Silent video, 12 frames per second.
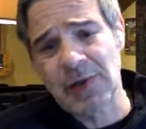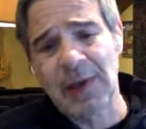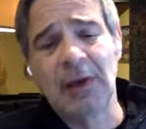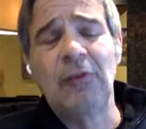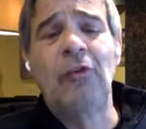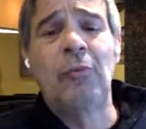They
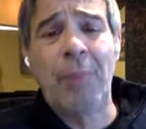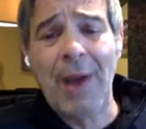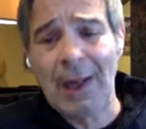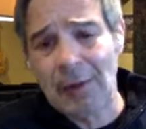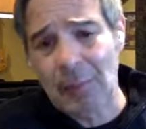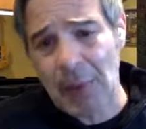could
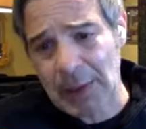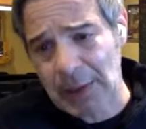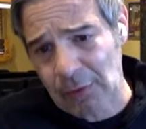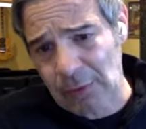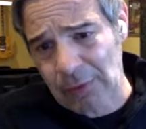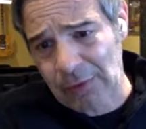spend money
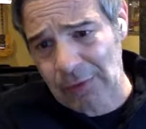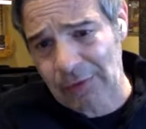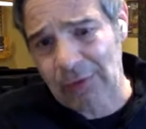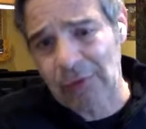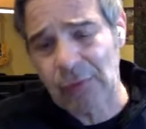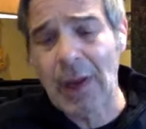into
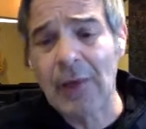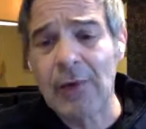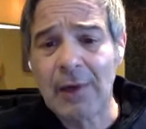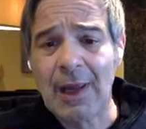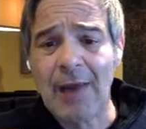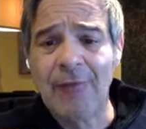existence rather
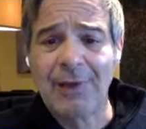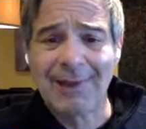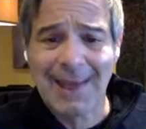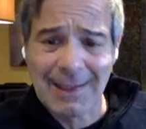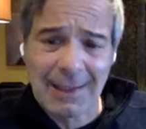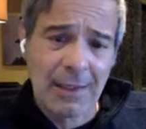than have to
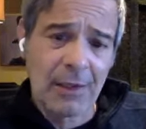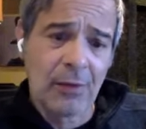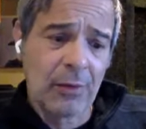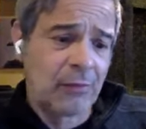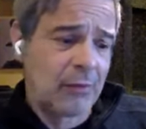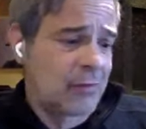lend it
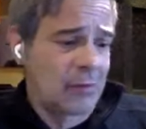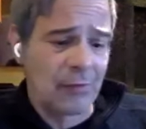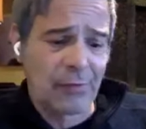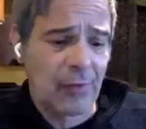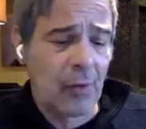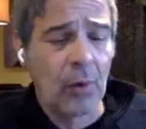into
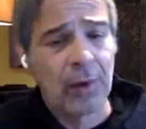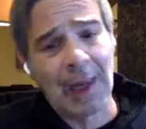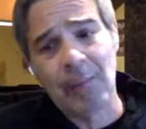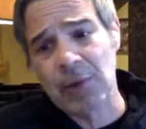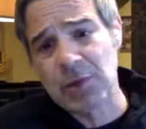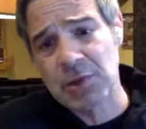existence, and the whole
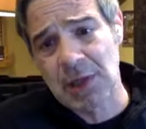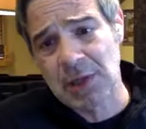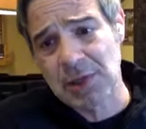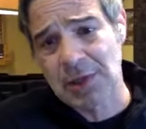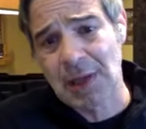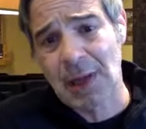game would
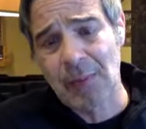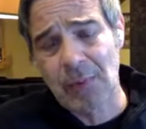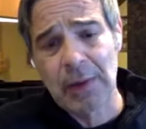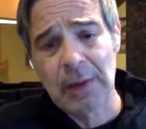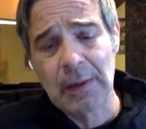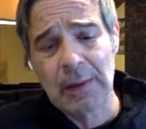change at that
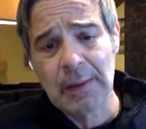point.